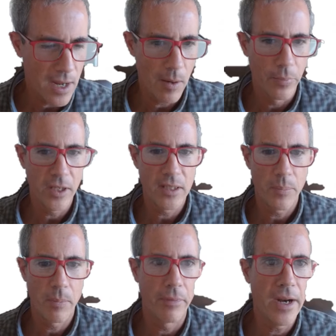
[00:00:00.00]
now brings up
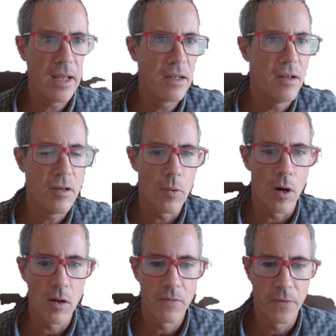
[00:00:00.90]
a brand new
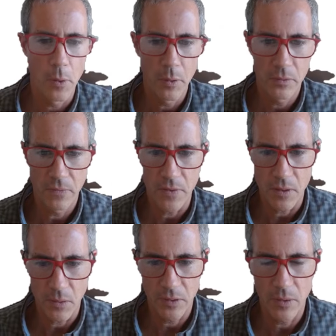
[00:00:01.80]
all photos
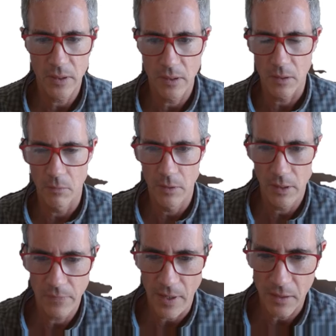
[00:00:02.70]
view. So this is a
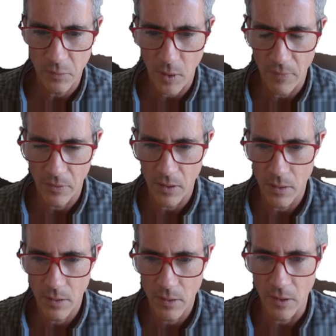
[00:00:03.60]
really fast way for
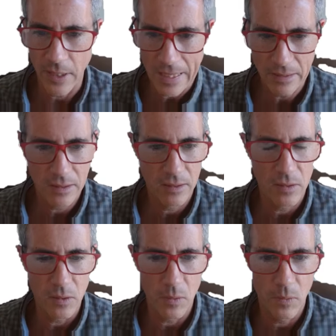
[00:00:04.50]
your guests
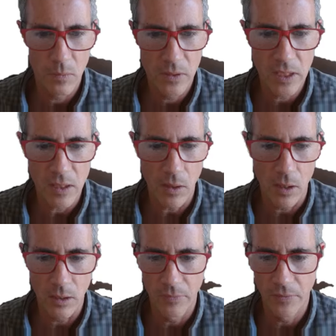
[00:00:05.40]
to see
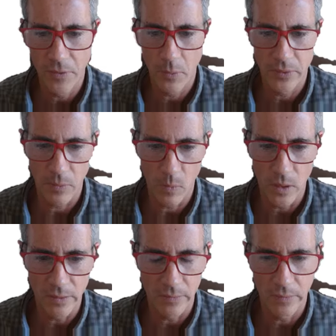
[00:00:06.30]
all of the photos at
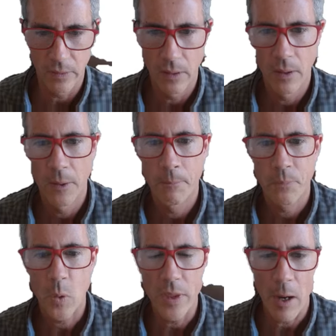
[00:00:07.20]
once
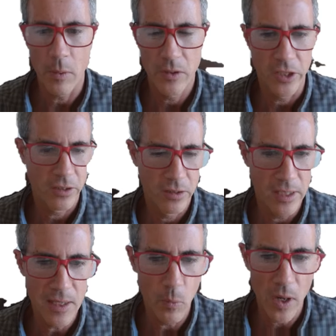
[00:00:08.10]
without just
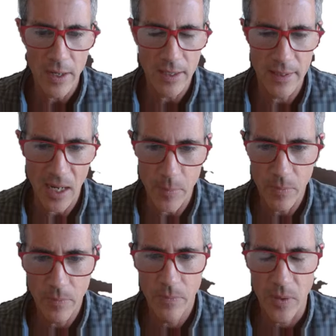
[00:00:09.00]
seeing one at a time
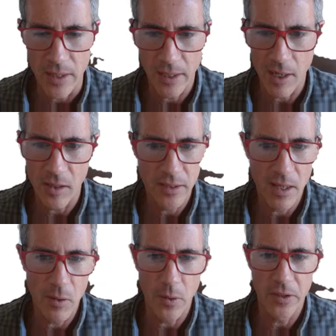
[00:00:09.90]
in the
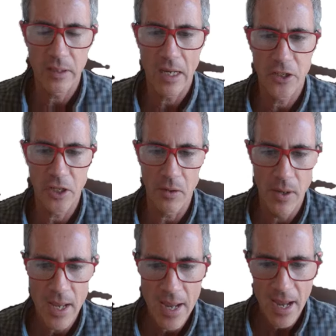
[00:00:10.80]
carousel or the slideshow.
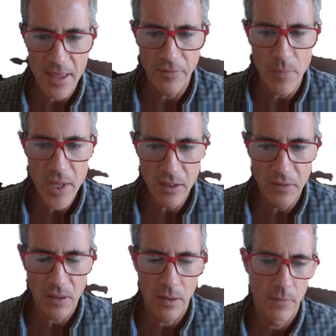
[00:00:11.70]
And then from
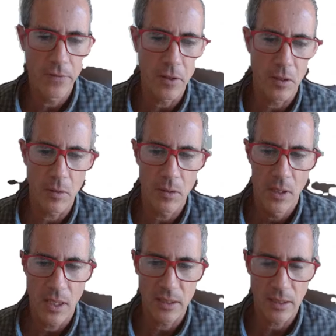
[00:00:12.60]
this view,
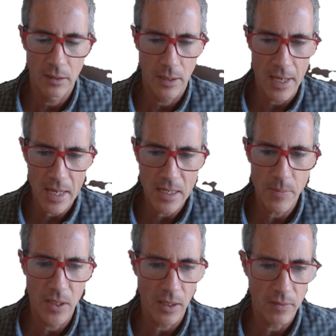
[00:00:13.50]
it's handy
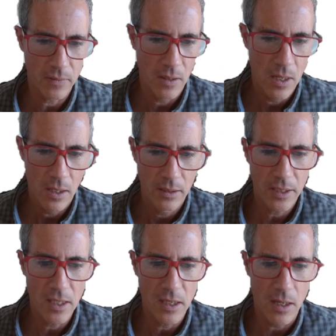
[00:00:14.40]
because clicking